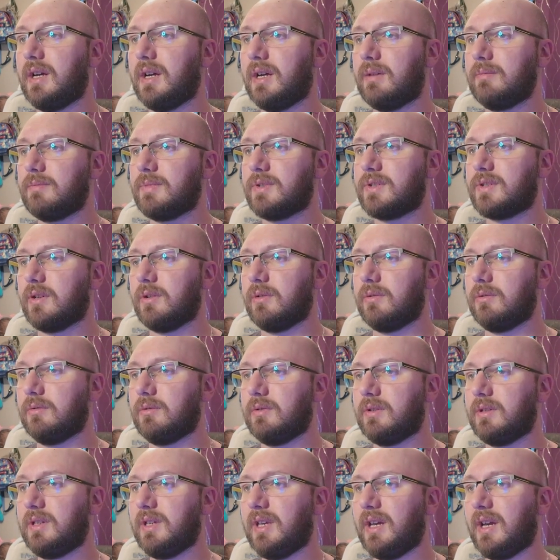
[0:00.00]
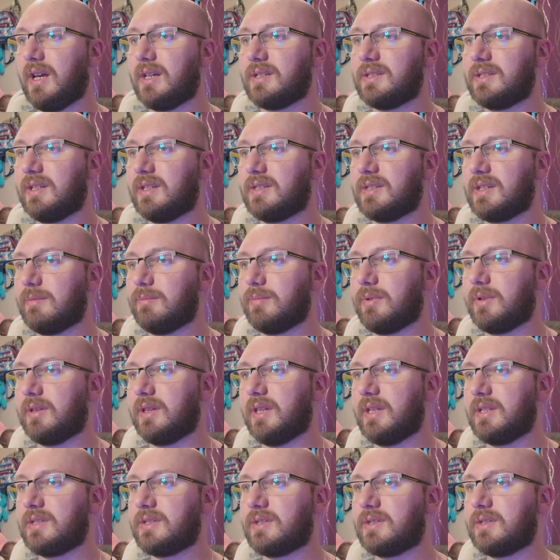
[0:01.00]
So yeah, as an example,
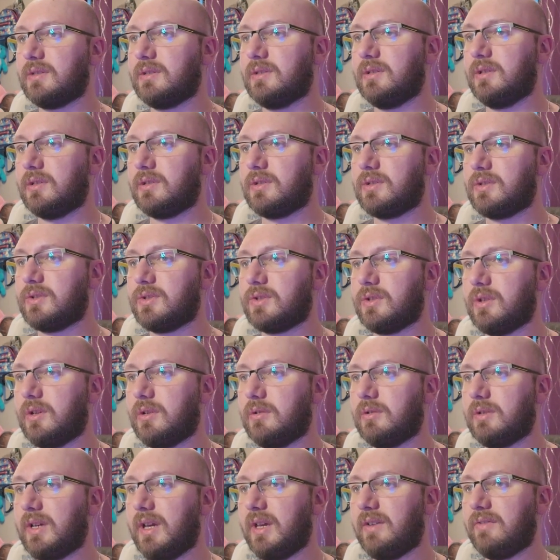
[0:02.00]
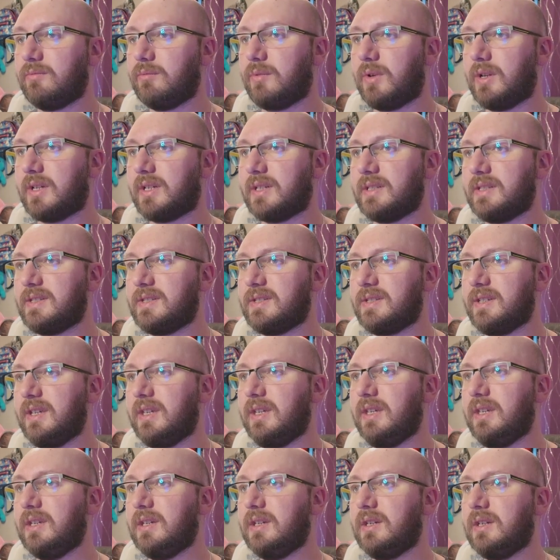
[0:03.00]
this looks okay from what I can
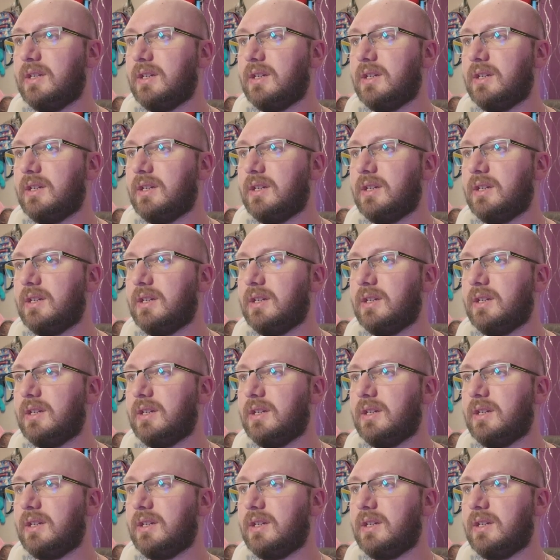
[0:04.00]
see.